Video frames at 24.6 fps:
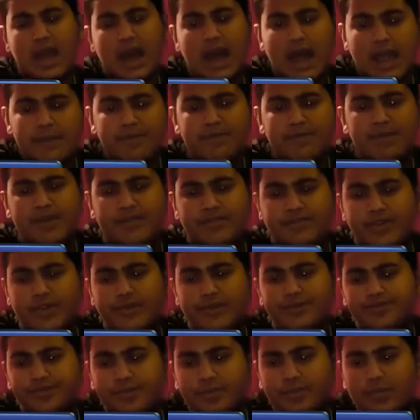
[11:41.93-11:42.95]
I
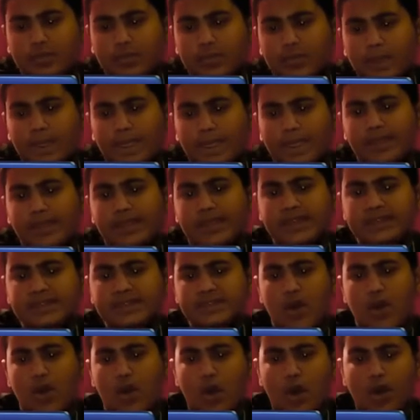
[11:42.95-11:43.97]
prefer
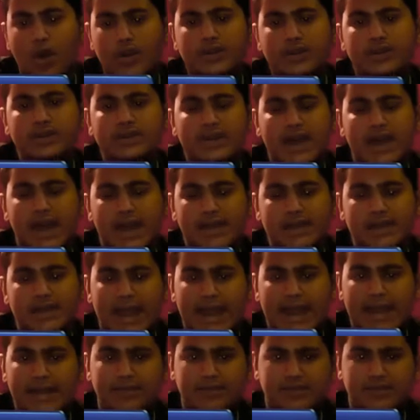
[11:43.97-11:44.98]
this Honor 9
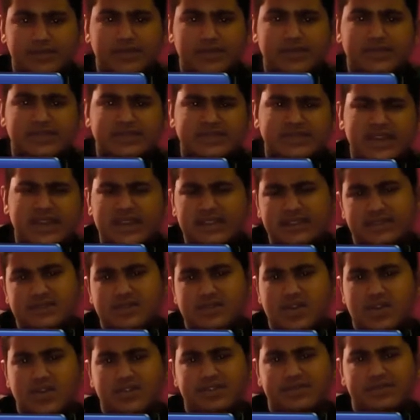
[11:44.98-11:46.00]
Lite, which was just
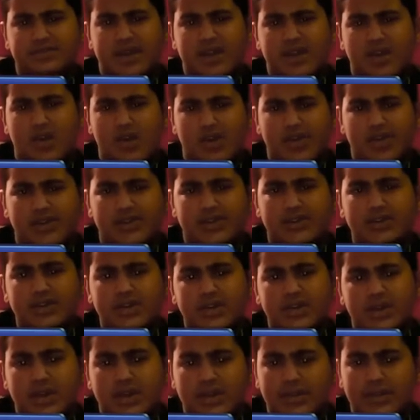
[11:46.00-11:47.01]
launched by Honor,
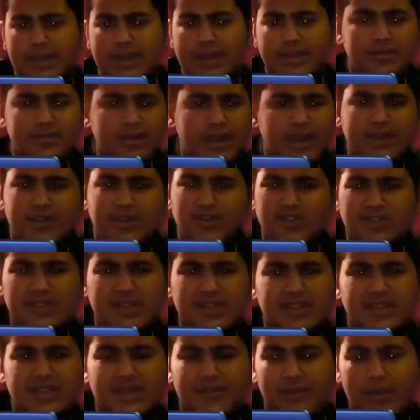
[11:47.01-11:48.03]
that you get to
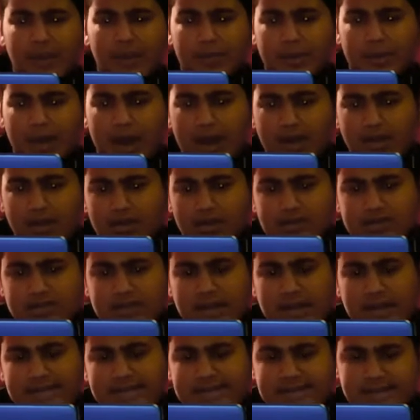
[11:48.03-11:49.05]
see in the Flipkart also
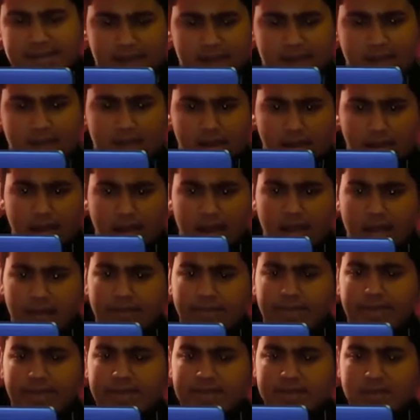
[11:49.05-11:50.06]
as sale.
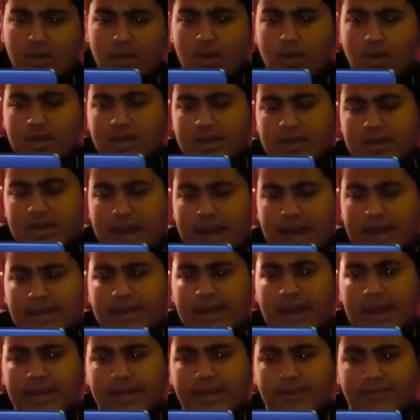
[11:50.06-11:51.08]
This Honor 9
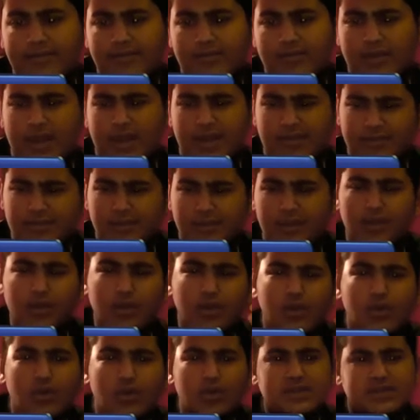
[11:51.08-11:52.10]
Lite, if your
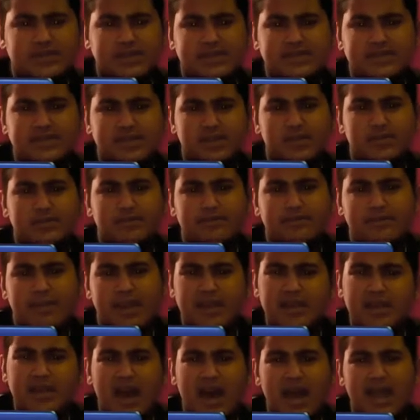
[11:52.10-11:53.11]
looks is your
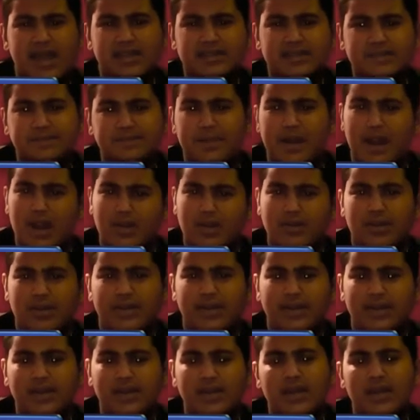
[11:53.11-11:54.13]
main highest
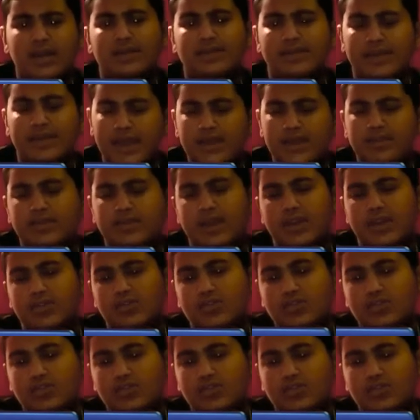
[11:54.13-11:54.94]
priority, then you